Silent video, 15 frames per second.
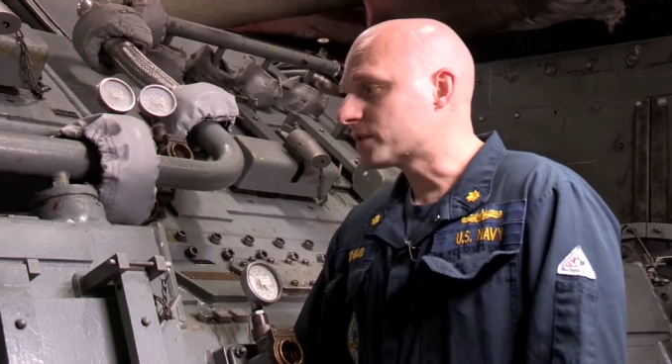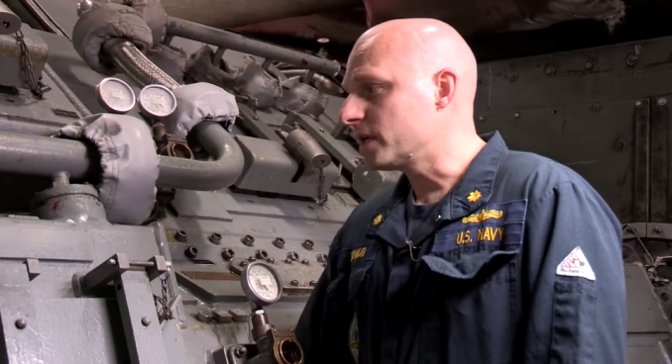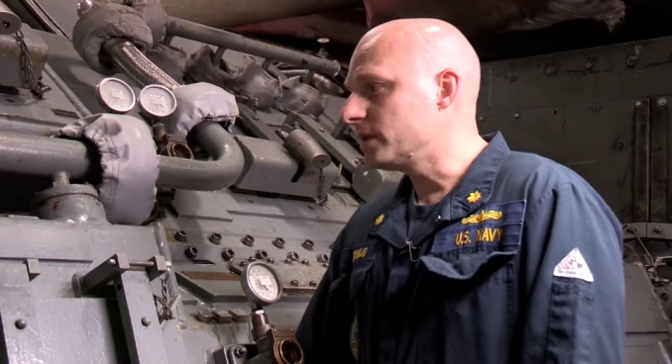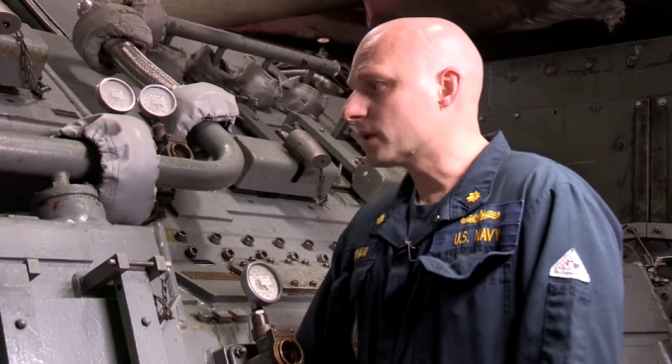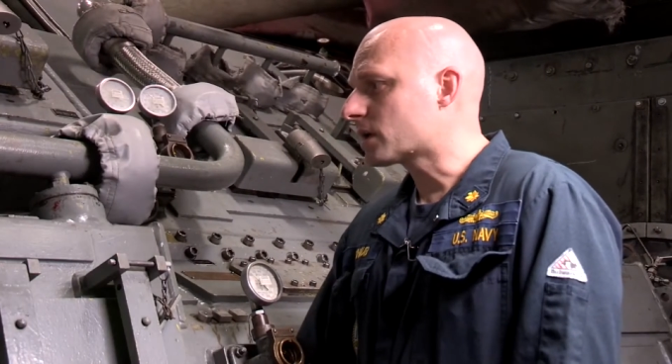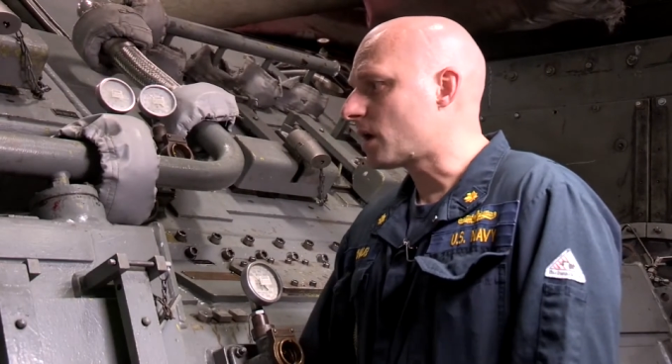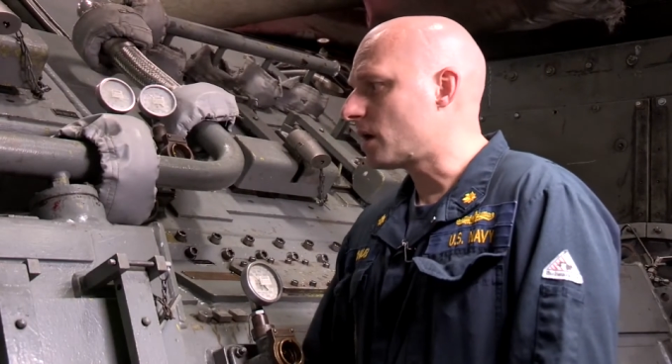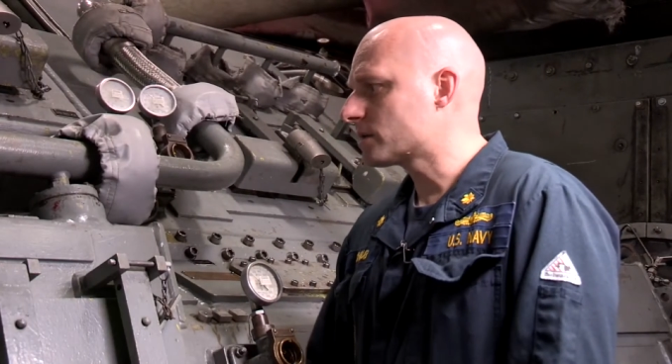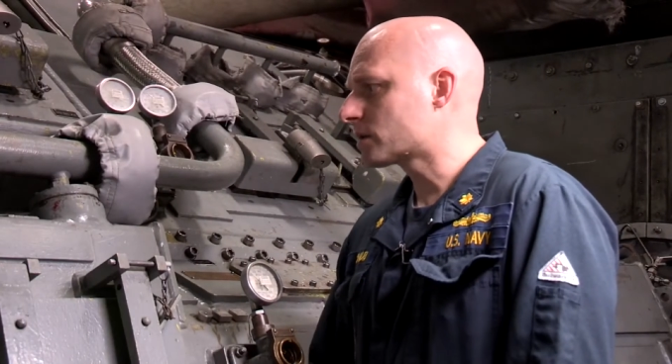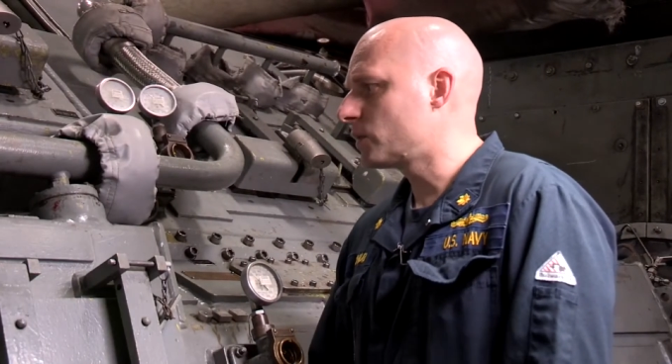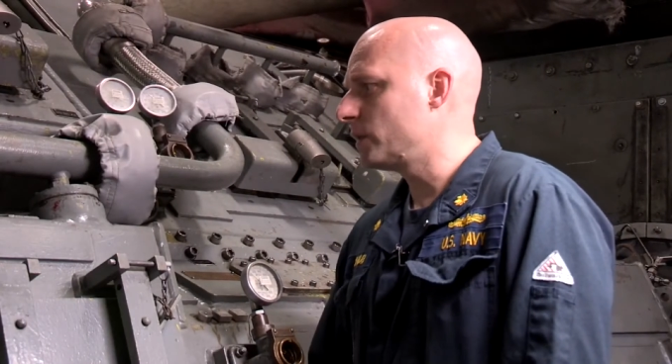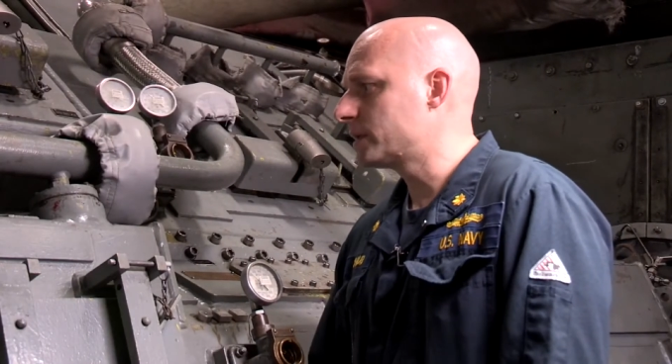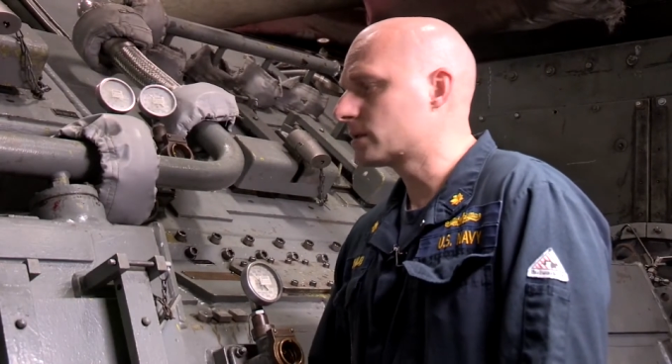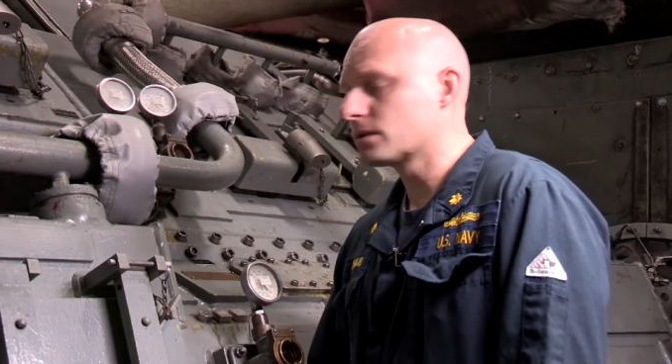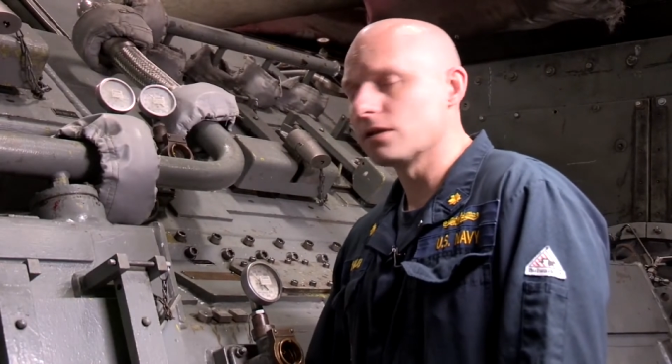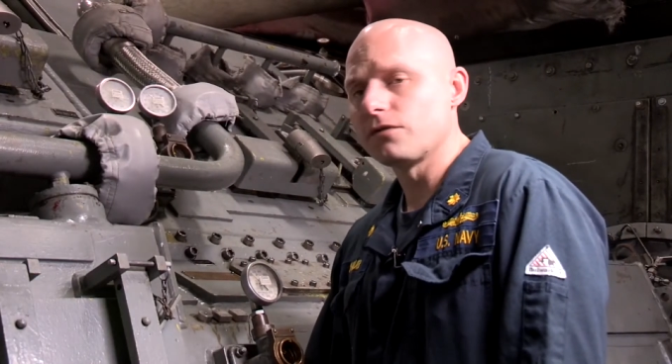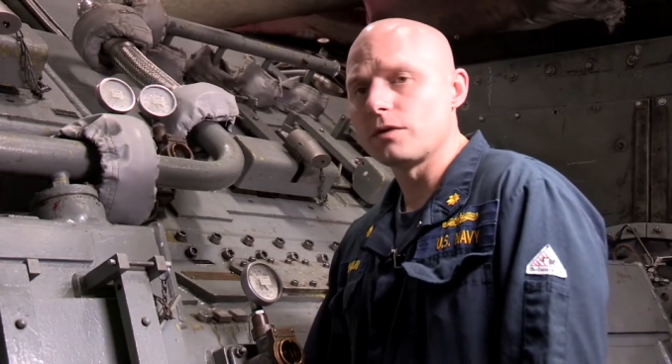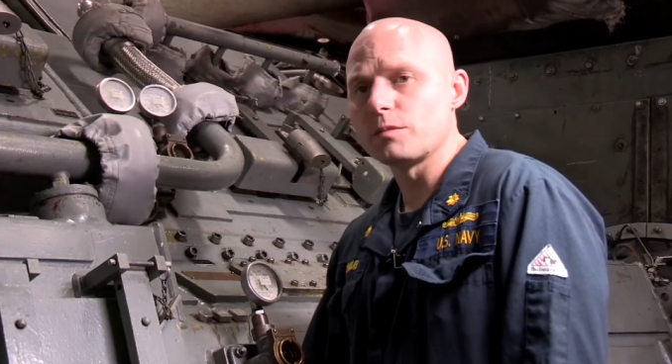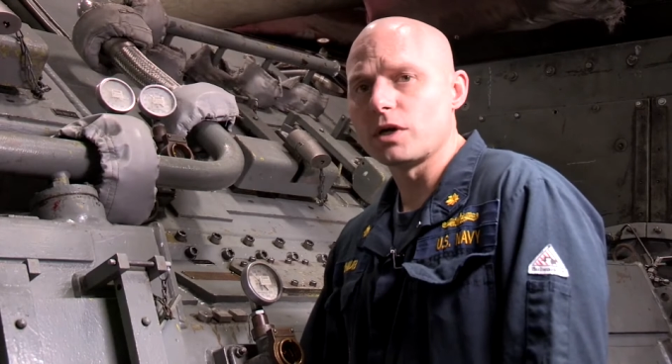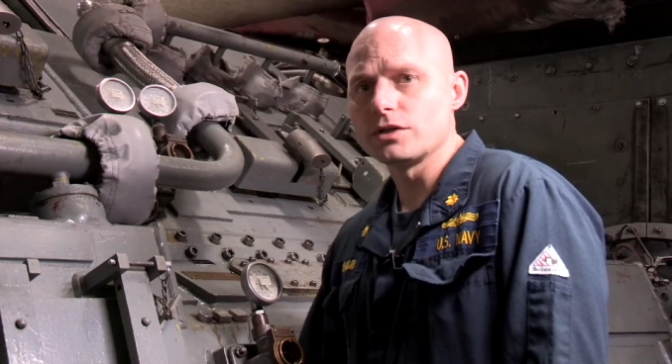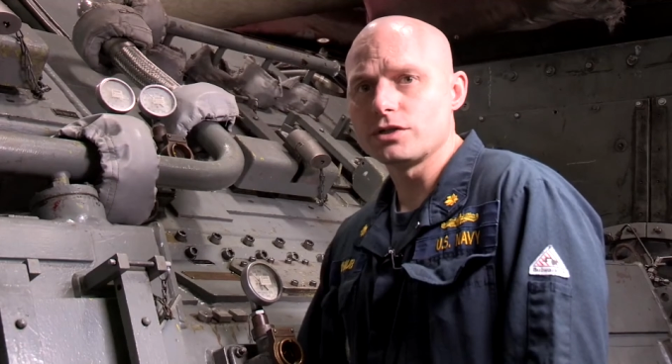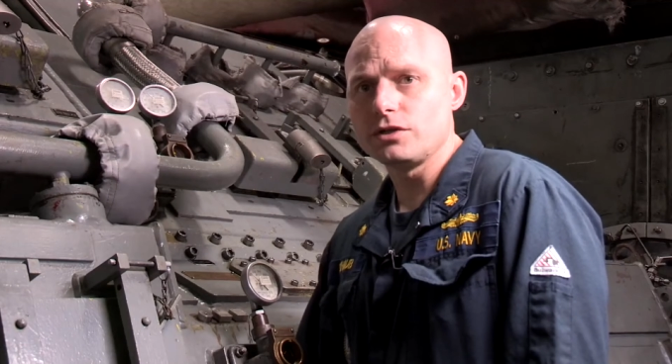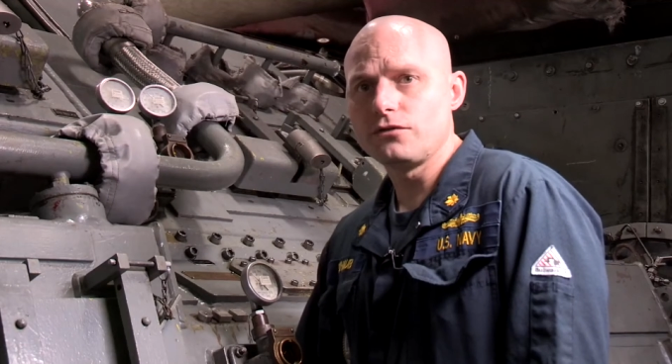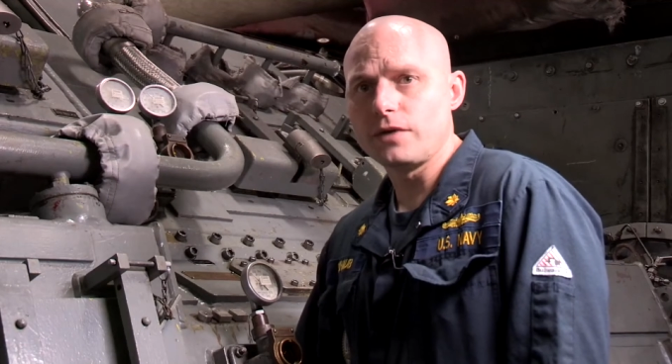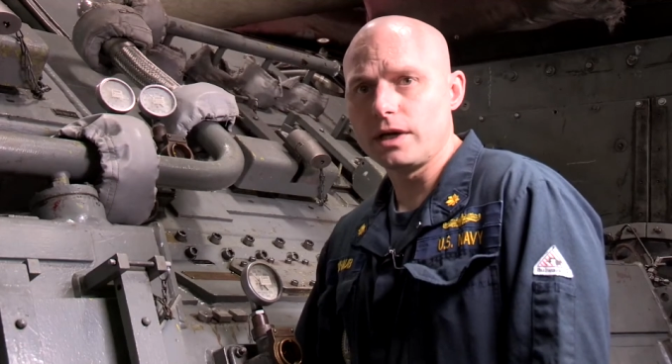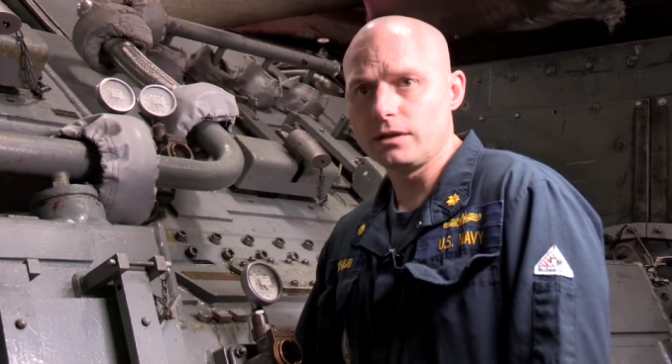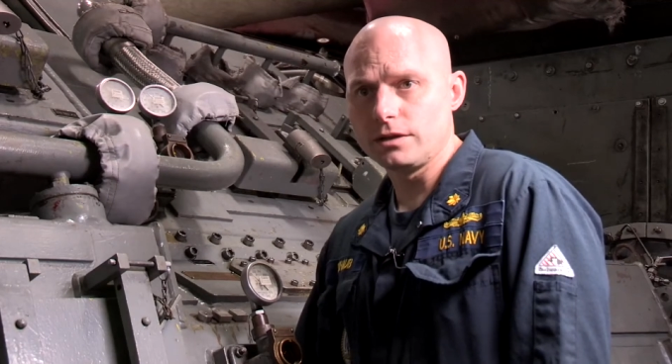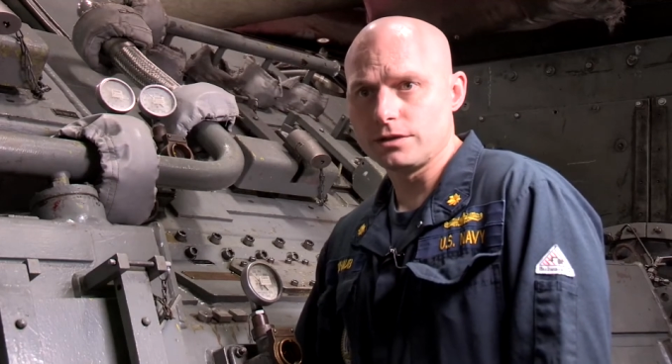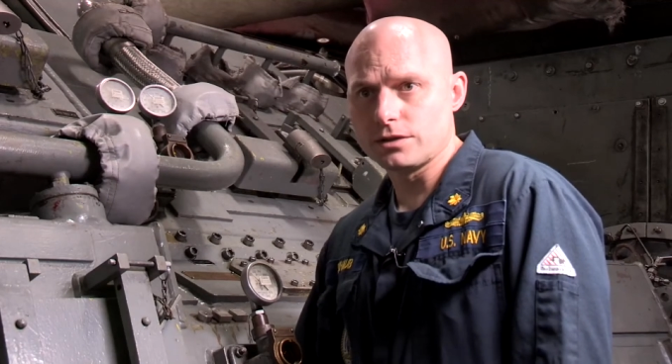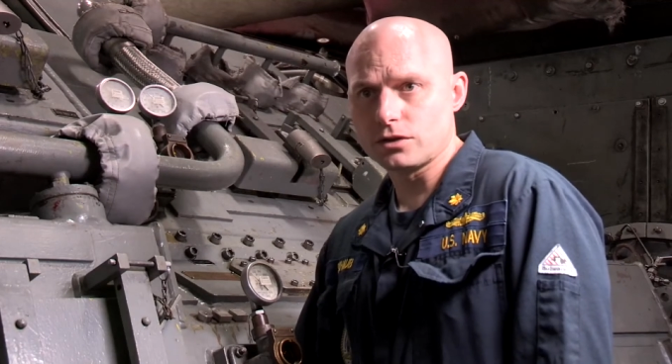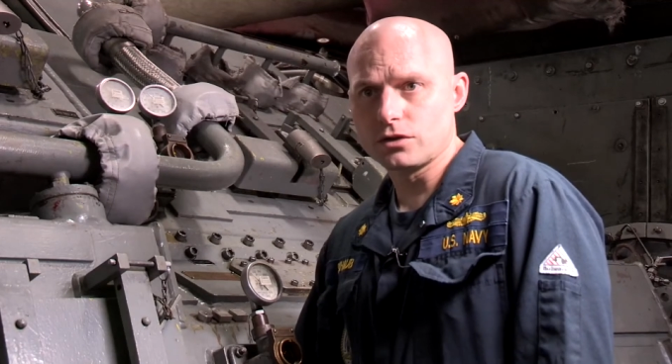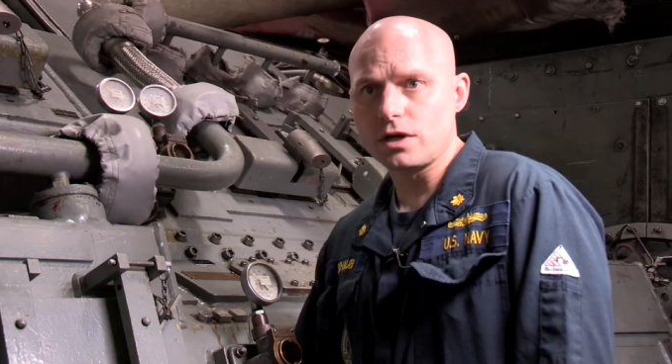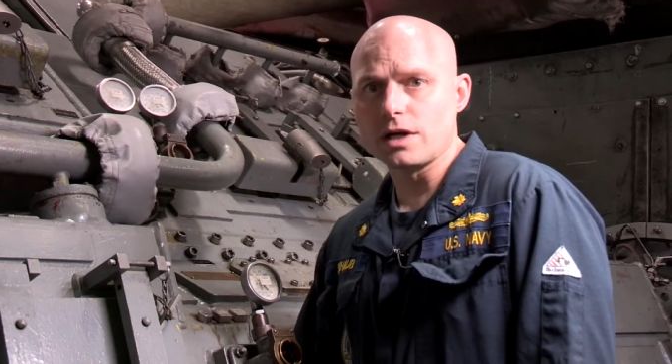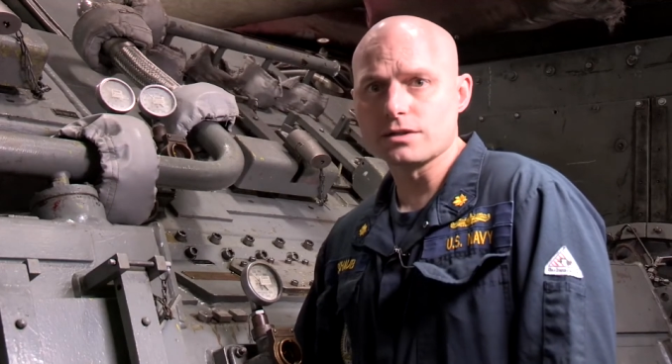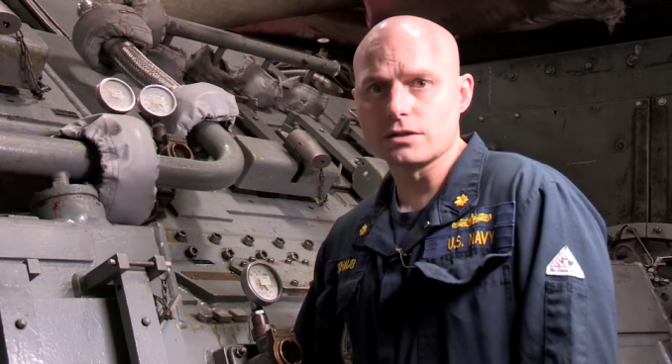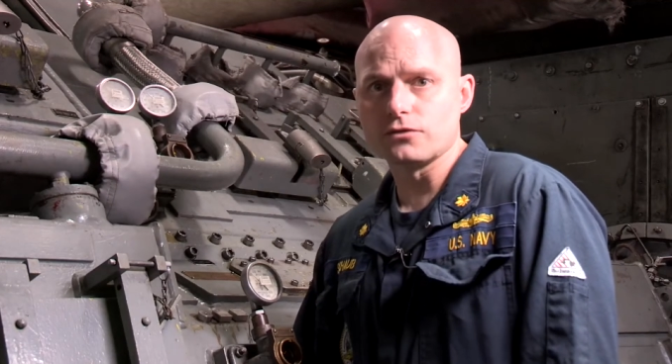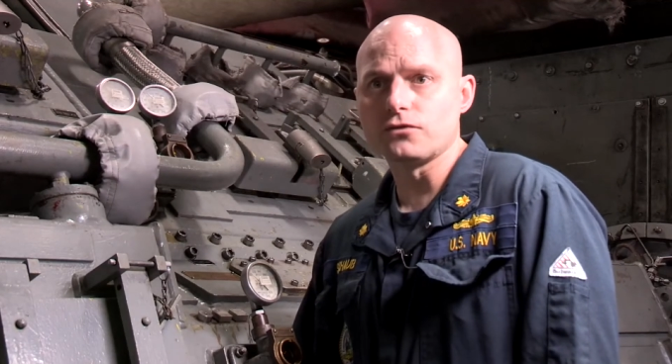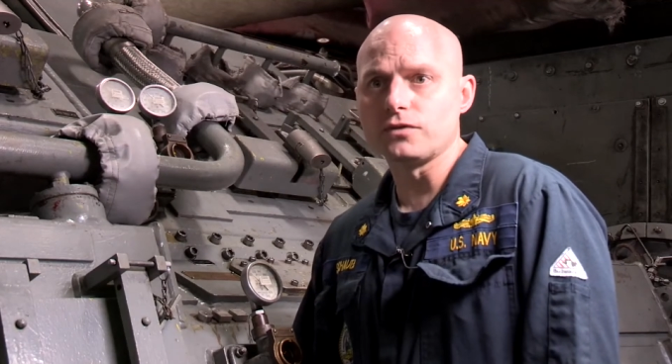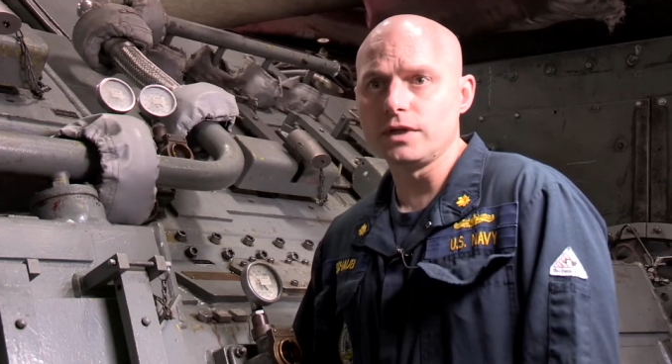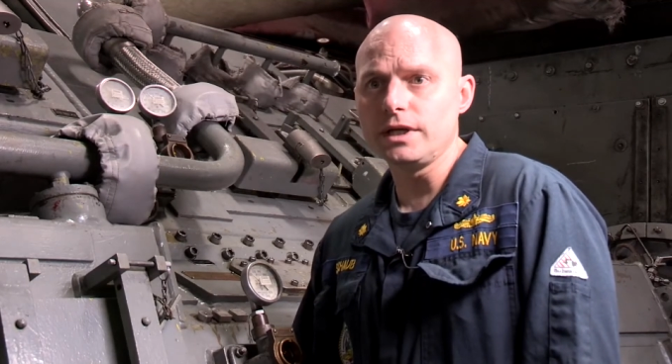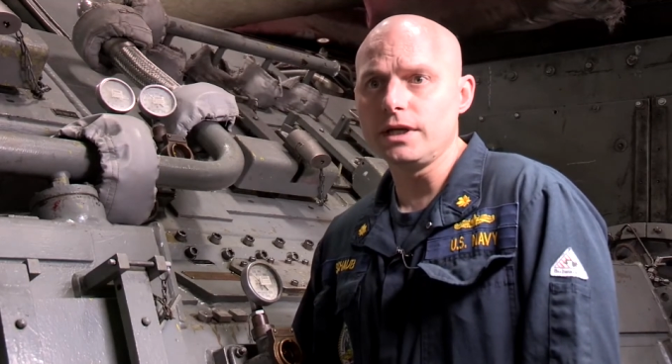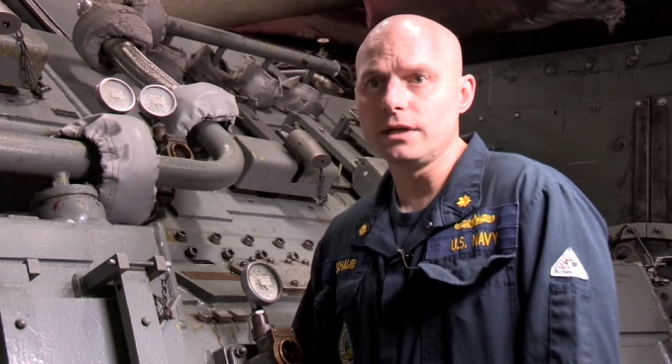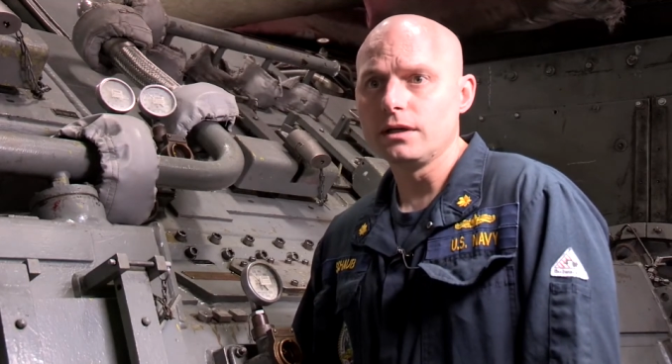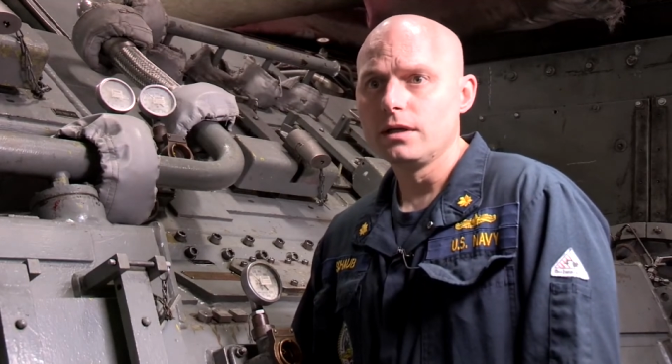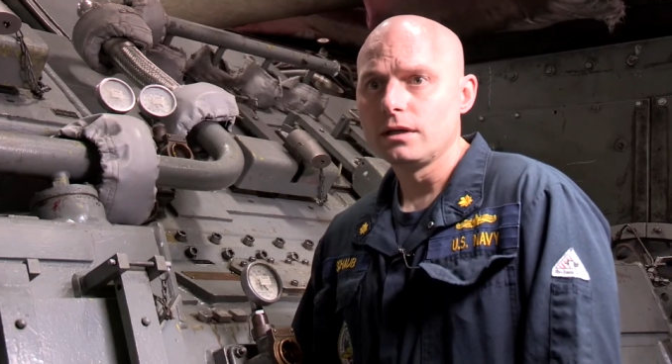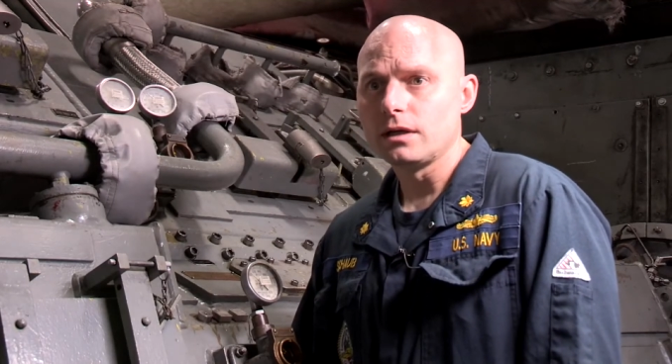seen the consequences of MRG failures across the fleet